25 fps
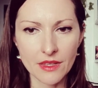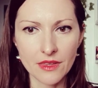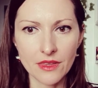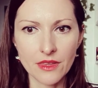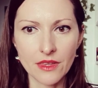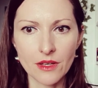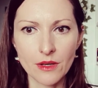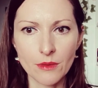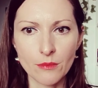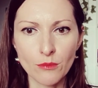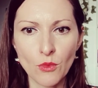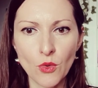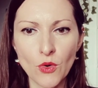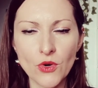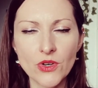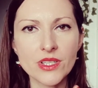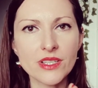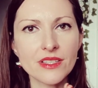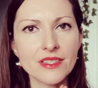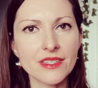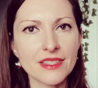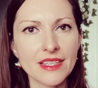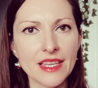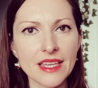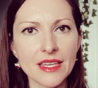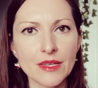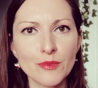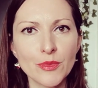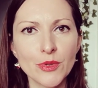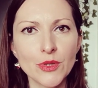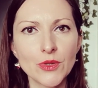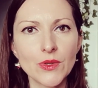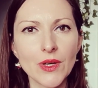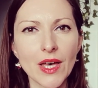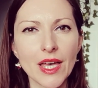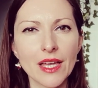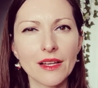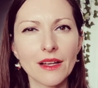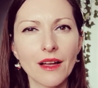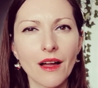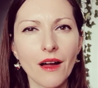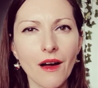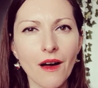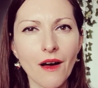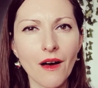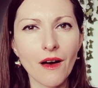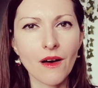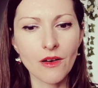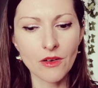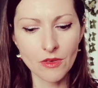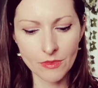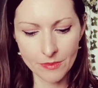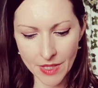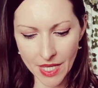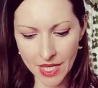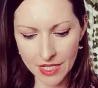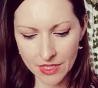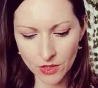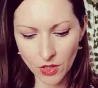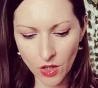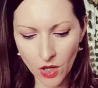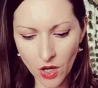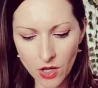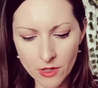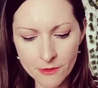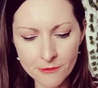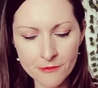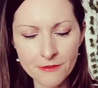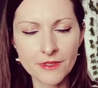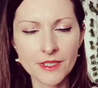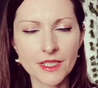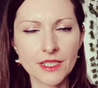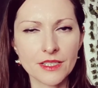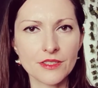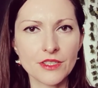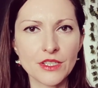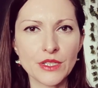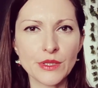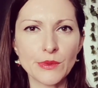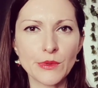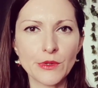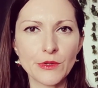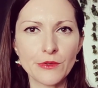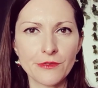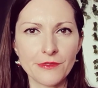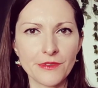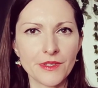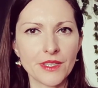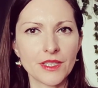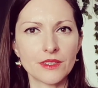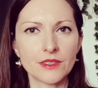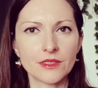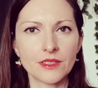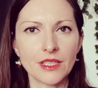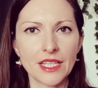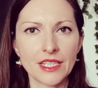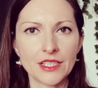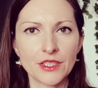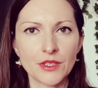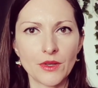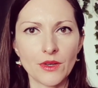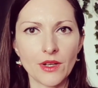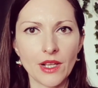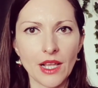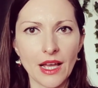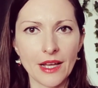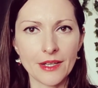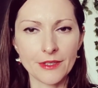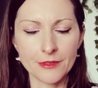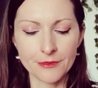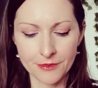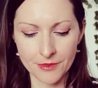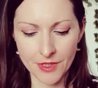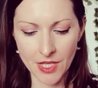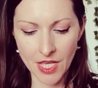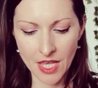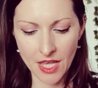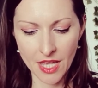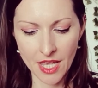the more stable and calm and confident you will feel in your life.